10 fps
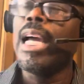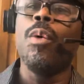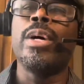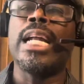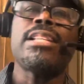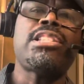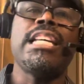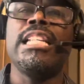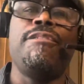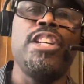when I
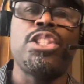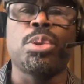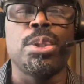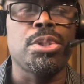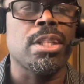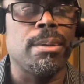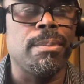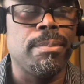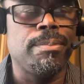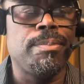see individuals
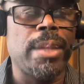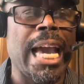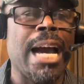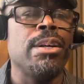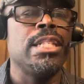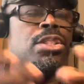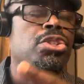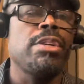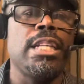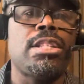out in the
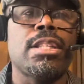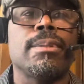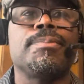streets